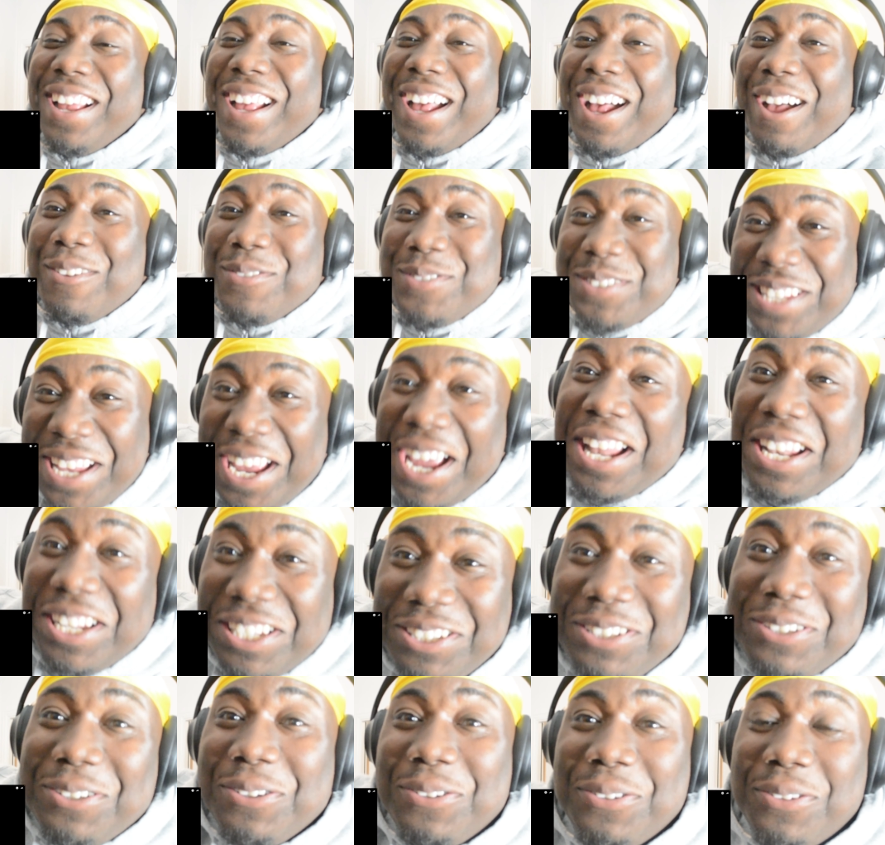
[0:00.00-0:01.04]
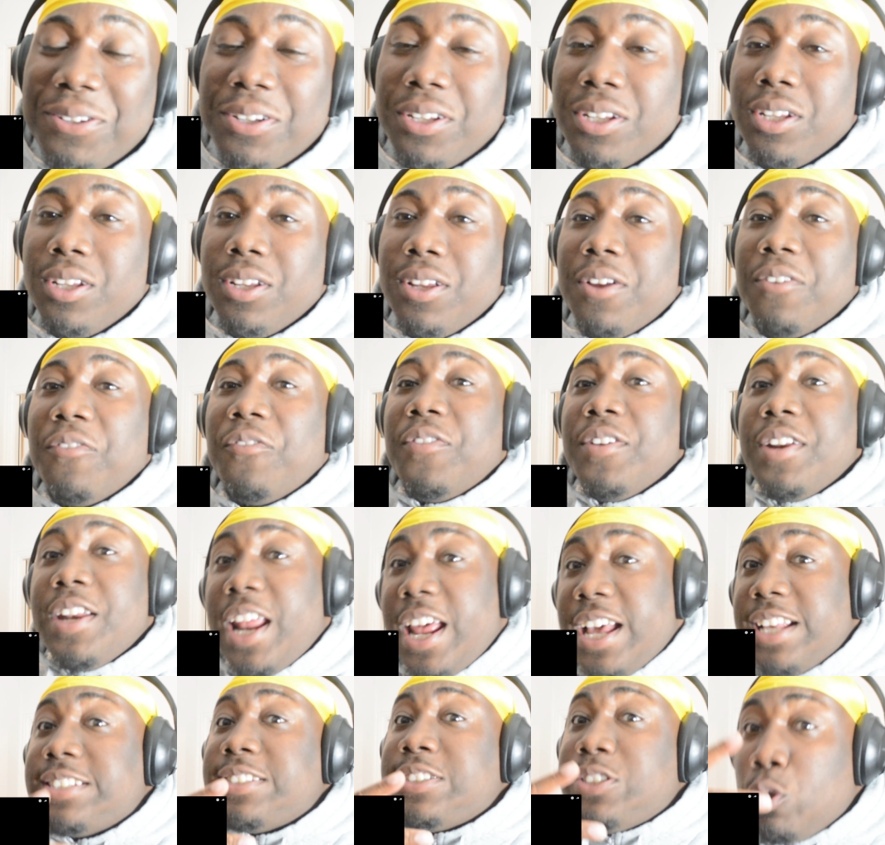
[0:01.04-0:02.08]
I'm telling you,
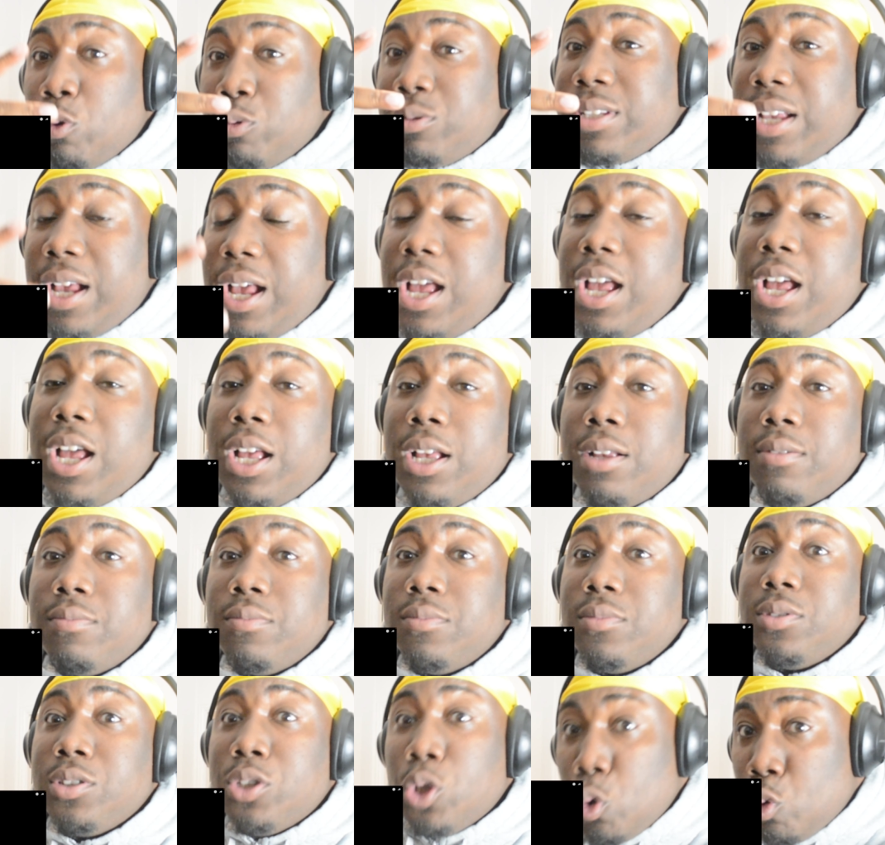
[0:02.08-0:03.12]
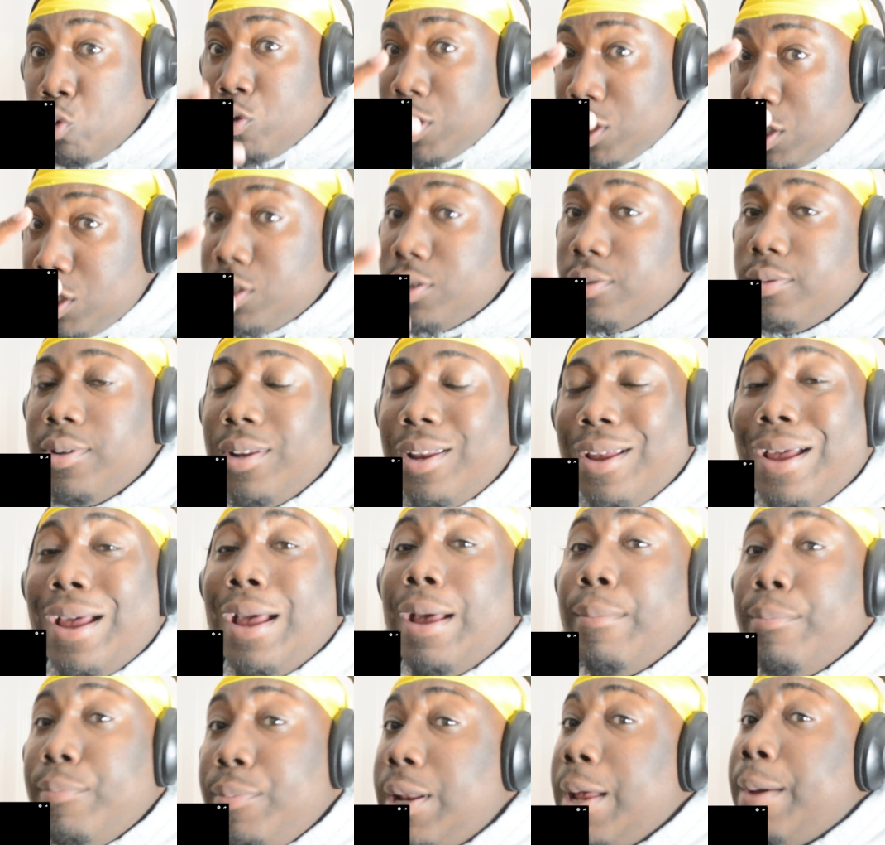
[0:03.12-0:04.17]
Finesse2tymes. Two.
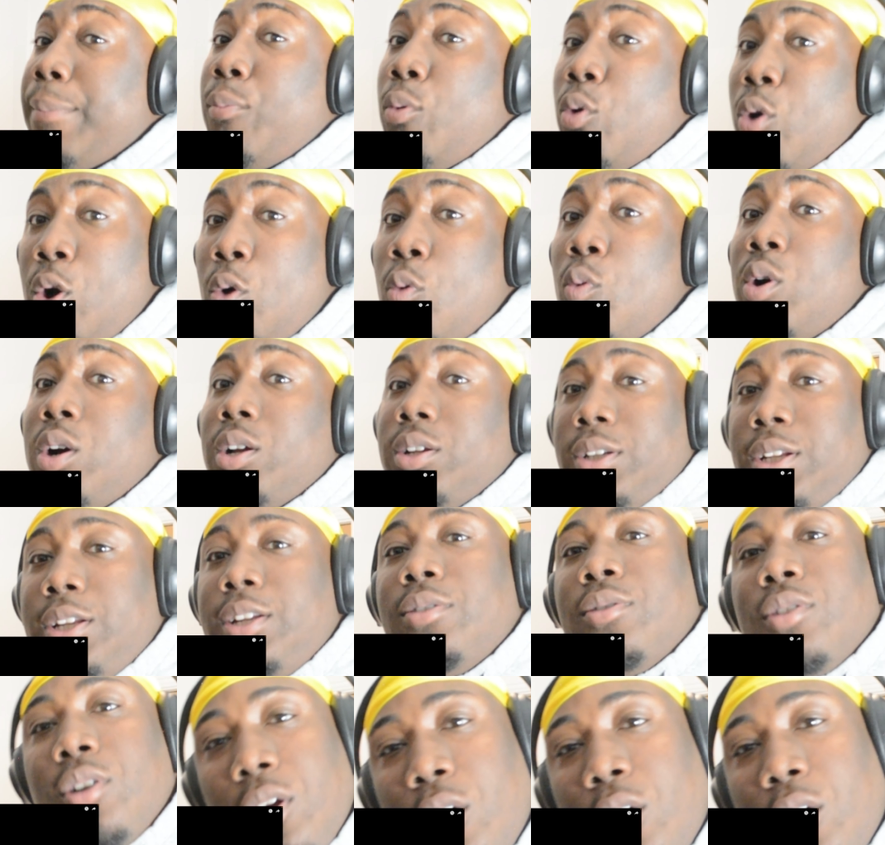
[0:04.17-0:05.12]
That, that boy want he